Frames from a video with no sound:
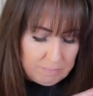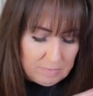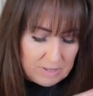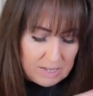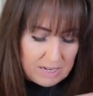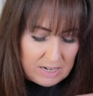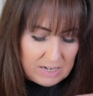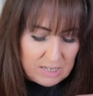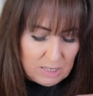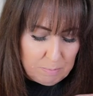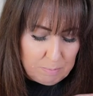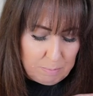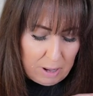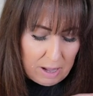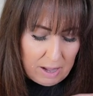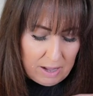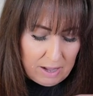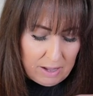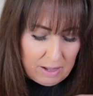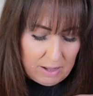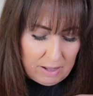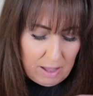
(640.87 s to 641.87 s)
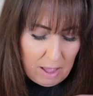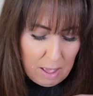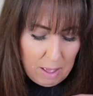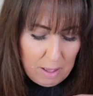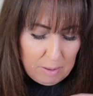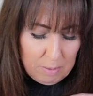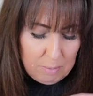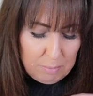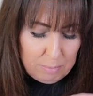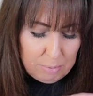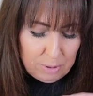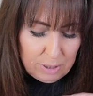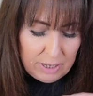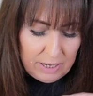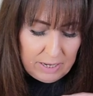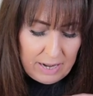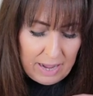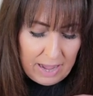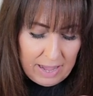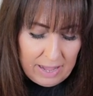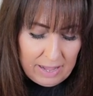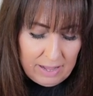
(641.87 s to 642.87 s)
It is by
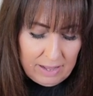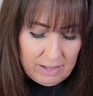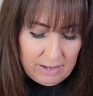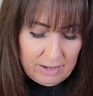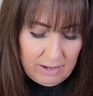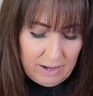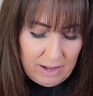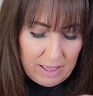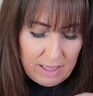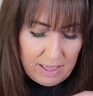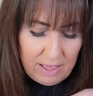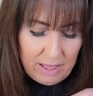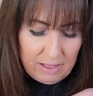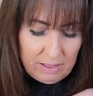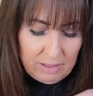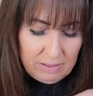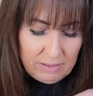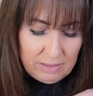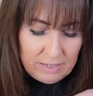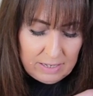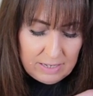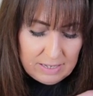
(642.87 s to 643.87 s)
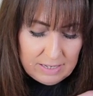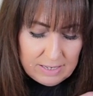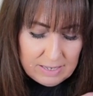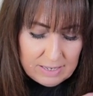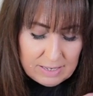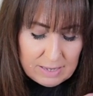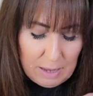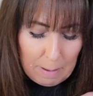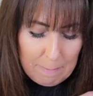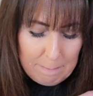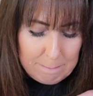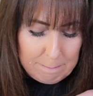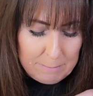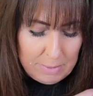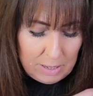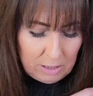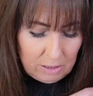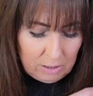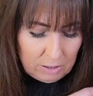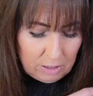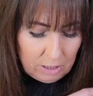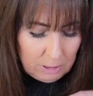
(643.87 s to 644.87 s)
Brianne Elise
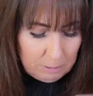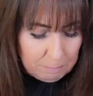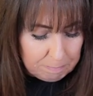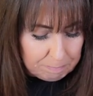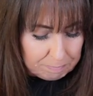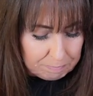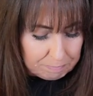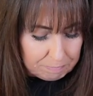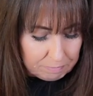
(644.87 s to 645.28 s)
Miller.